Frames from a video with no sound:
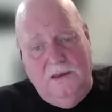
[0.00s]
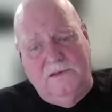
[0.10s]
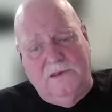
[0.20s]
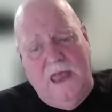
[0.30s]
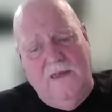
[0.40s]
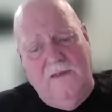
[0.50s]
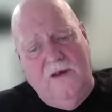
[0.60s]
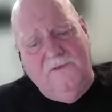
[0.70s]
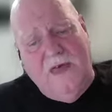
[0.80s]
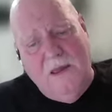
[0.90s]
He says,
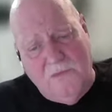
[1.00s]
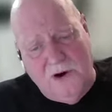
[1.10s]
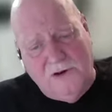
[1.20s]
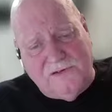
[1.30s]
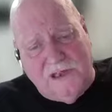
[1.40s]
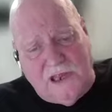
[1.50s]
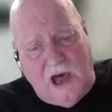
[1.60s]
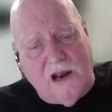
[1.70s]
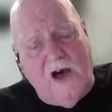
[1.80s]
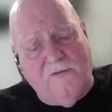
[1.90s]
and of thy
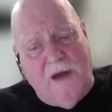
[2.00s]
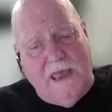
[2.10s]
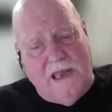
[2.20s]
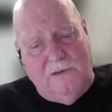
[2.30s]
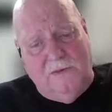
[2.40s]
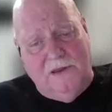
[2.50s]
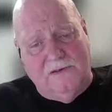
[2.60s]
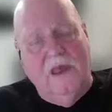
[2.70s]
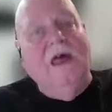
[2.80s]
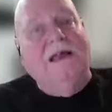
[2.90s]
mercy, cut off my
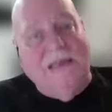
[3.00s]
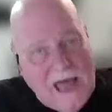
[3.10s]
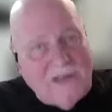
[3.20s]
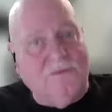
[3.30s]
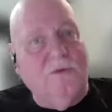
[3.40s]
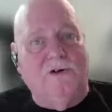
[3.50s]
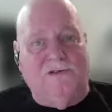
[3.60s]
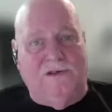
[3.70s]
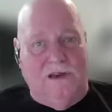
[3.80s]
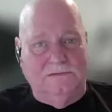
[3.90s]
enemies. God's
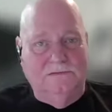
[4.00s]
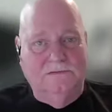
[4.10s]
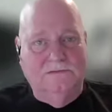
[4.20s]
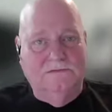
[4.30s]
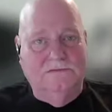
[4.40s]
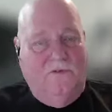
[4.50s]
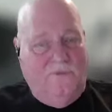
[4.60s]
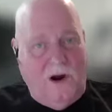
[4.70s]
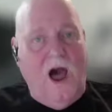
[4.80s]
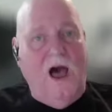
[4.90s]
mercy
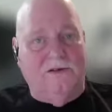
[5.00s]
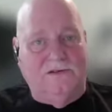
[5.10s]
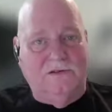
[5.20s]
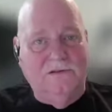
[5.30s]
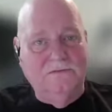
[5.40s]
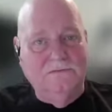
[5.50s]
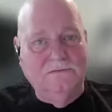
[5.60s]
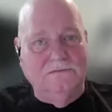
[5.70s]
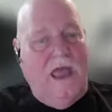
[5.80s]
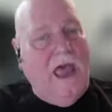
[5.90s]
for us.
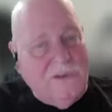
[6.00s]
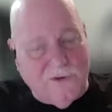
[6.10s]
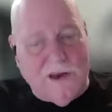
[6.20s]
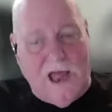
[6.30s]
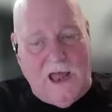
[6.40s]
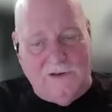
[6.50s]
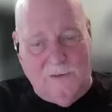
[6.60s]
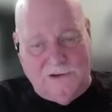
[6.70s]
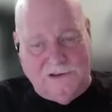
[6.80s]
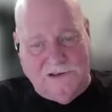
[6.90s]
Ask for
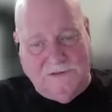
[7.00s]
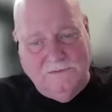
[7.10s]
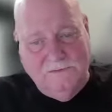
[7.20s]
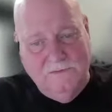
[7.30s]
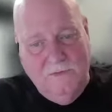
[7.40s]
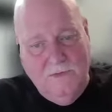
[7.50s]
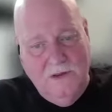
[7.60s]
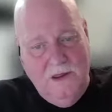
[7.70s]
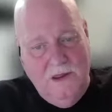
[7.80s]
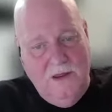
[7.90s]
God's mercy.
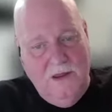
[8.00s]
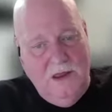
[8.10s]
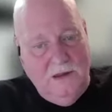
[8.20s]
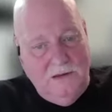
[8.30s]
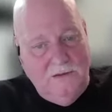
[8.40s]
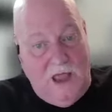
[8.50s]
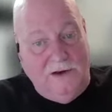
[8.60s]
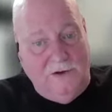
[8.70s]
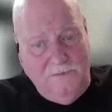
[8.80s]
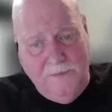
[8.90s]

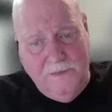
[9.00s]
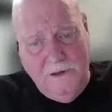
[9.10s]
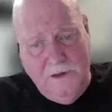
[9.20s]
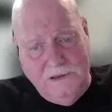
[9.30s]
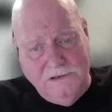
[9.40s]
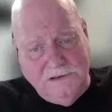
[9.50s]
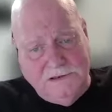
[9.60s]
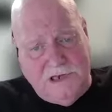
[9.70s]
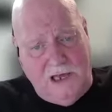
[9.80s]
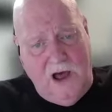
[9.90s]
I do.
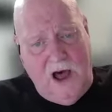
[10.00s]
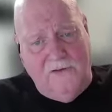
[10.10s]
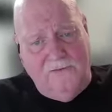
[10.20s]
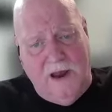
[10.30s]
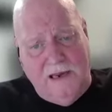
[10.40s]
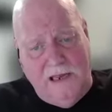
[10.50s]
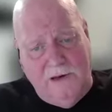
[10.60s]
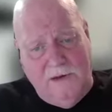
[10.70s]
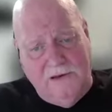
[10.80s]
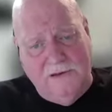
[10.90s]
Cut off
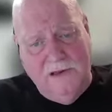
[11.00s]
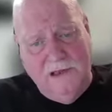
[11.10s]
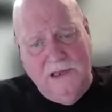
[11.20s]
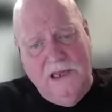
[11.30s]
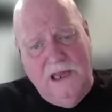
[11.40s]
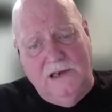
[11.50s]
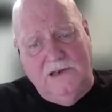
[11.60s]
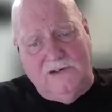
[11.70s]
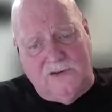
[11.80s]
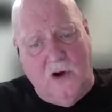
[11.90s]
mine enemies
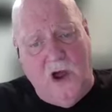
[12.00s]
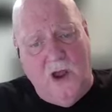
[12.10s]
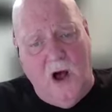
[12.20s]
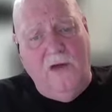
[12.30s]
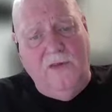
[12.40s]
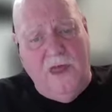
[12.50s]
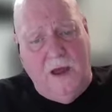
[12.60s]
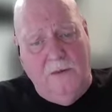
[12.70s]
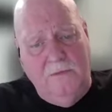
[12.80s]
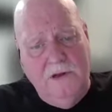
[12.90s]
and destroy all
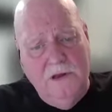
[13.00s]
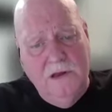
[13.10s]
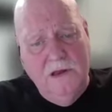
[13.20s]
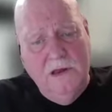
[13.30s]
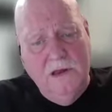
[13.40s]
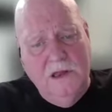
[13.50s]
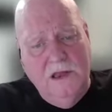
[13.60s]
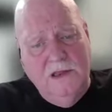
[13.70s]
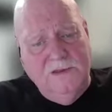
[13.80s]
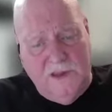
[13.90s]
them
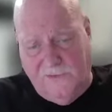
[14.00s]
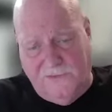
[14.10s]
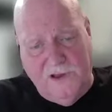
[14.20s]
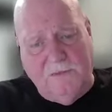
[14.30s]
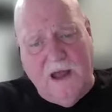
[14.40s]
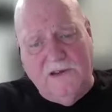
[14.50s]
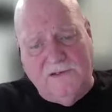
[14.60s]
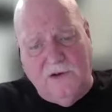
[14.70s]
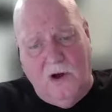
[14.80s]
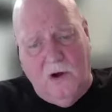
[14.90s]
that afflict
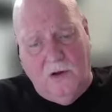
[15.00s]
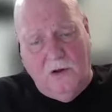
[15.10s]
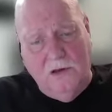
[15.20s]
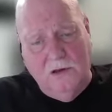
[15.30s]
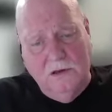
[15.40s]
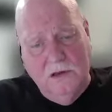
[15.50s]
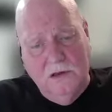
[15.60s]
my soul,